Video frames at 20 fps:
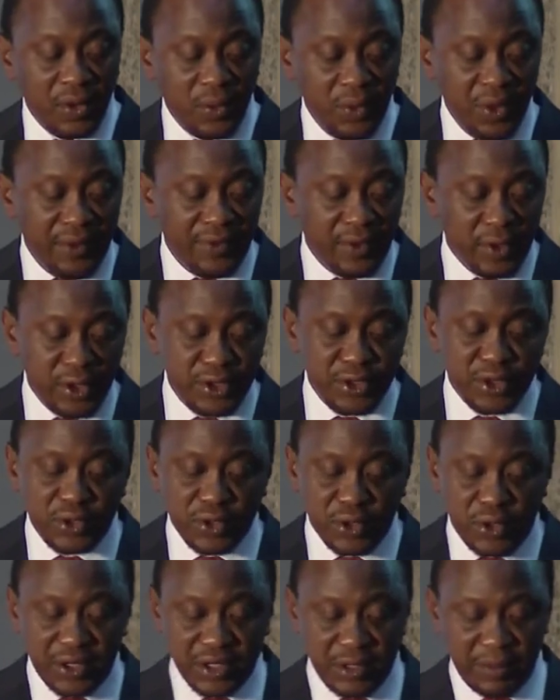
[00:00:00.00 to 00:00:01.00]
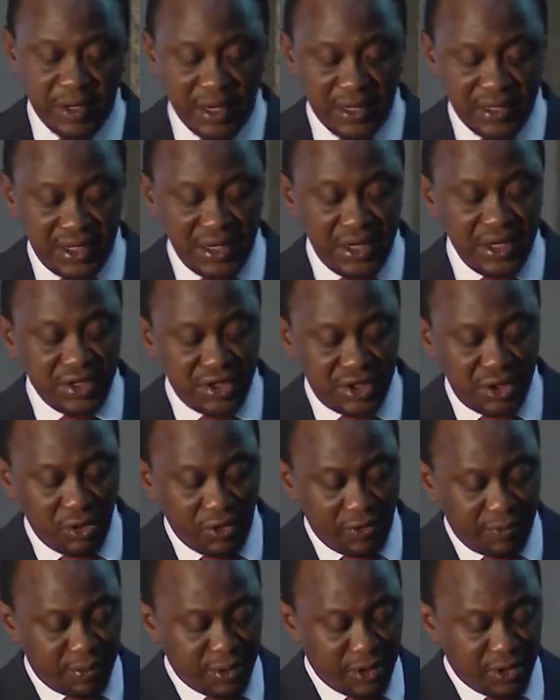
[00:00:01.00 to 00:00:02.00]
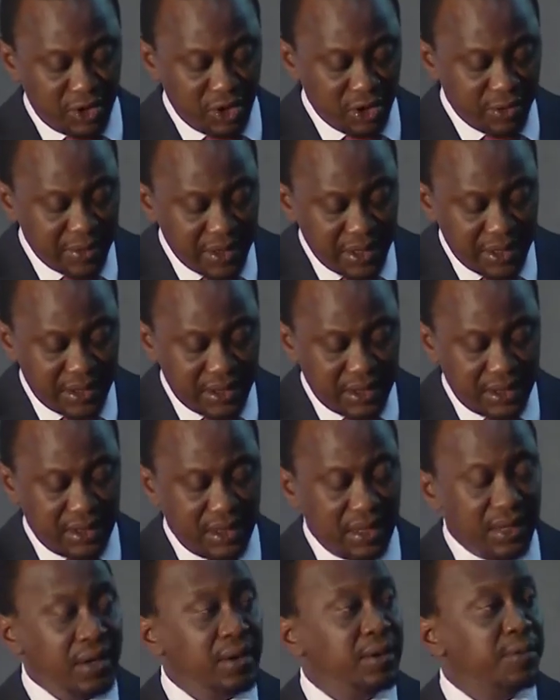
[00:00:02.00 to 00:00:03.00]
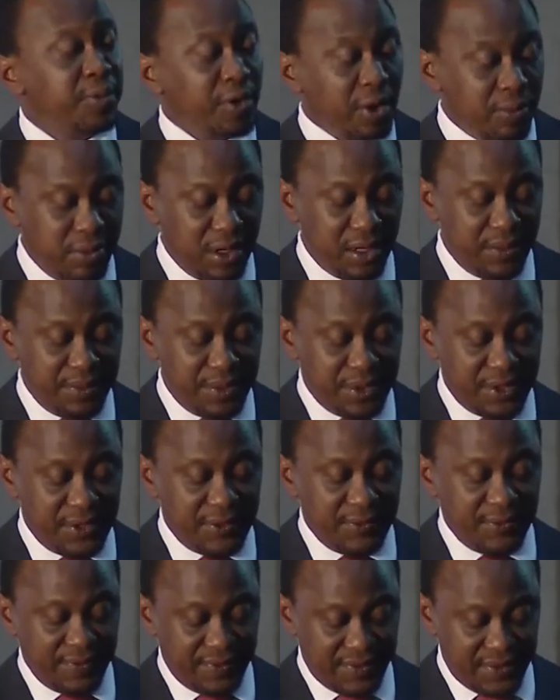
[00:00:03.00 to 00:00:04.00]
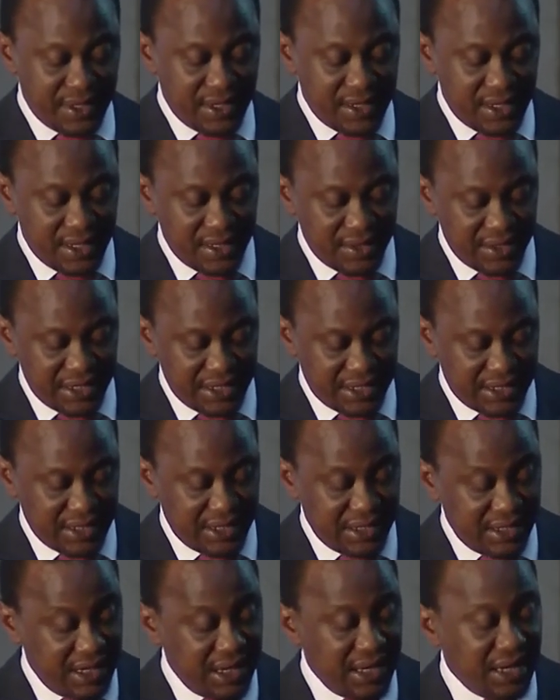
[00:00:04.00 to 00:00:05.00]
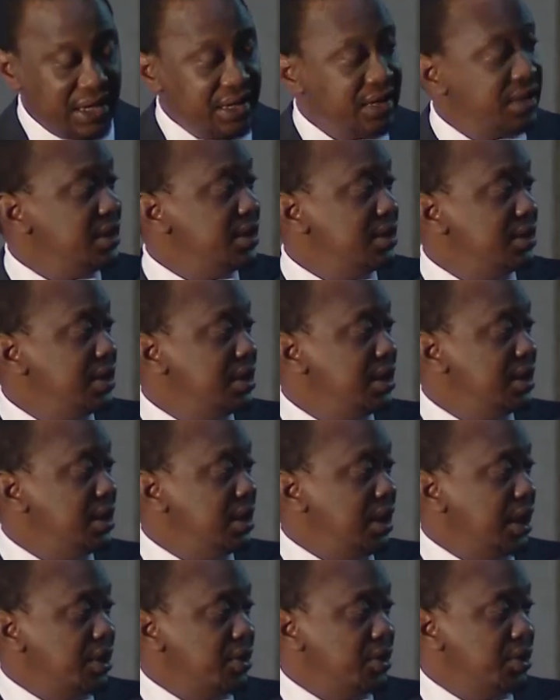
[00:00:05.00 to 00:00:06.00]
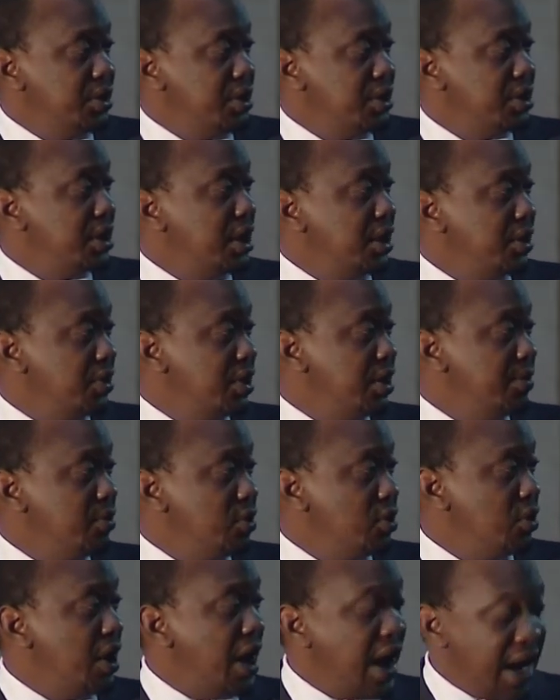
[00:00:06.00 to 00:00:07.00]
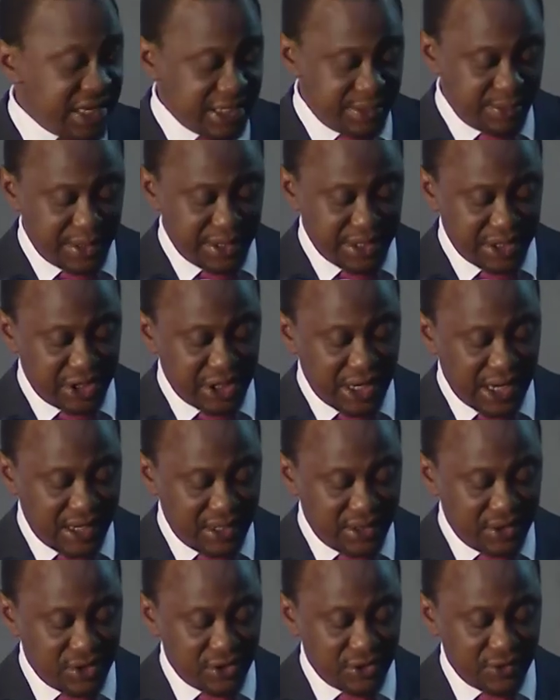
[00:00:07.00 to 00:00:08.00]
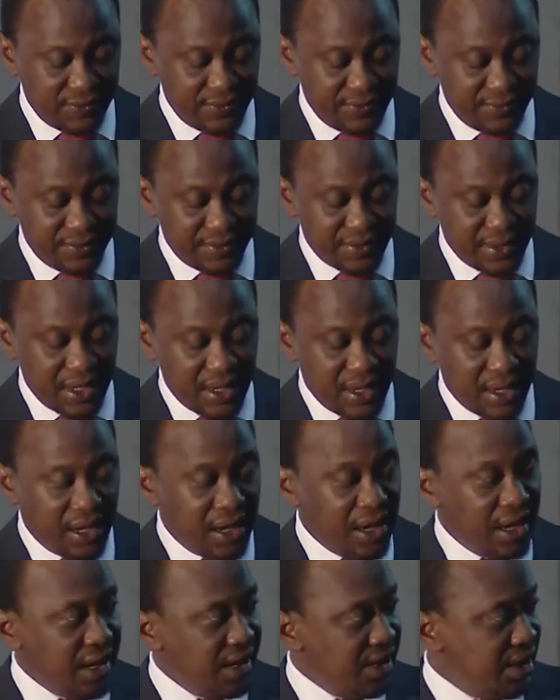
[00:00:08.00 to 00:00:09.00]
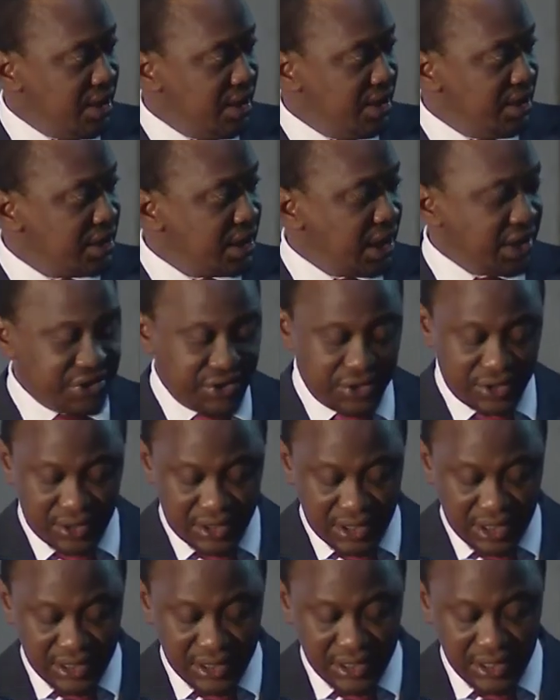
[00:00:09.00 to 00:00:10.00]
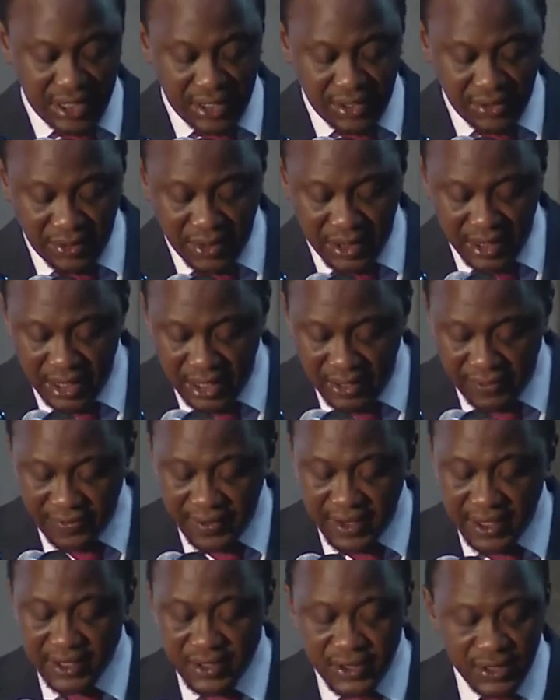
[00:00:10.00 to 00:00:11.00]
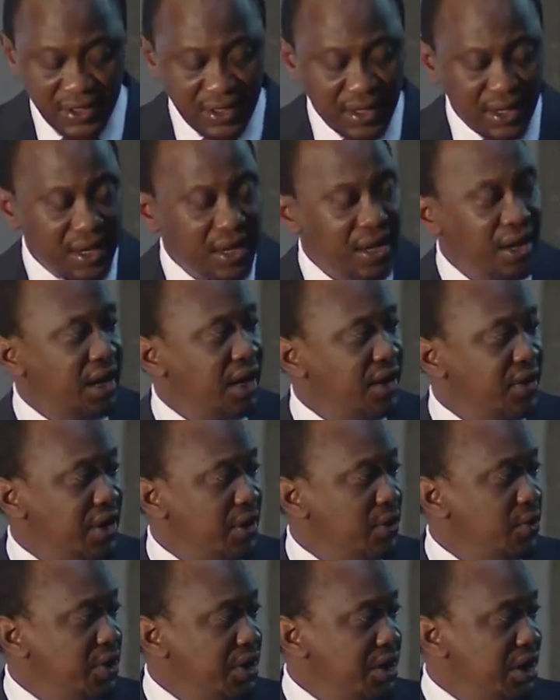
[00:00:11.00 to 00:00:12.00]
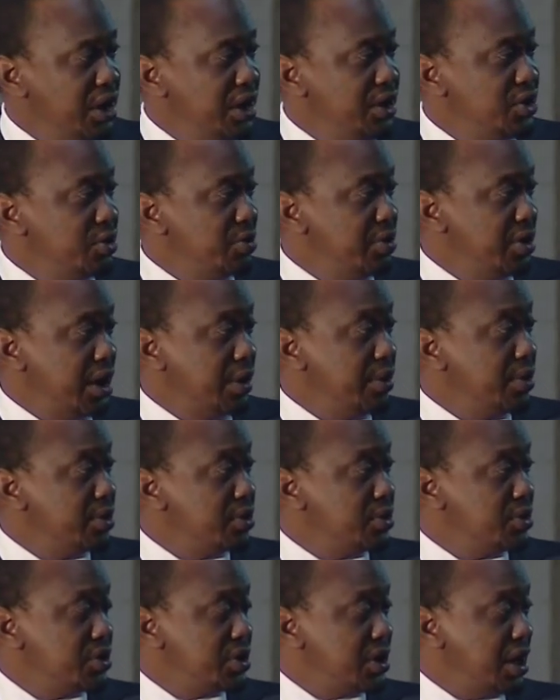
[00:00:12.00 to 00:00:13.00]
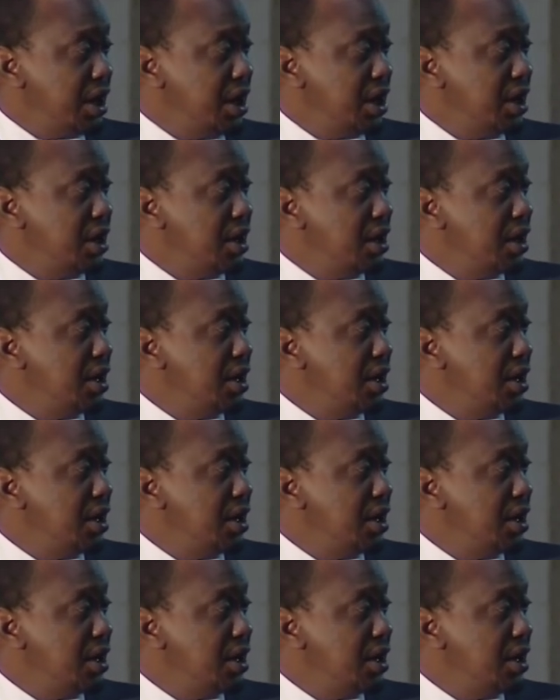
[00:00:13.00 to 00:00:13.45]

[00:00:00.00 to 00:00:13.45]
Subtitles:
We have also talked about the issue of procurement problems. This indeed, I couldn't agree more, has been a challenge. And in discussion just now with the FS, I think we need to be able to say